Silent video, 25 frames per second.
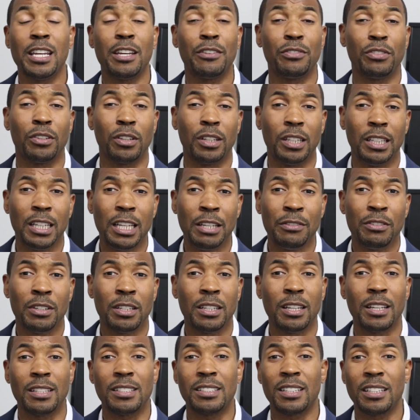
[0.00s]
If you're
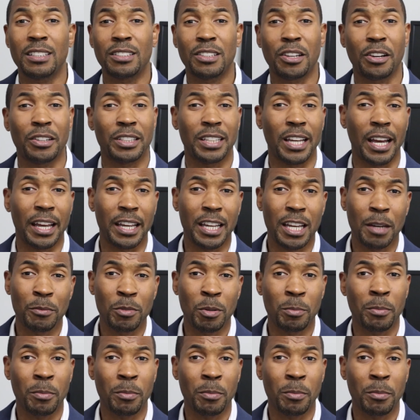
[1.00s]
leaving at 6:30 a.m.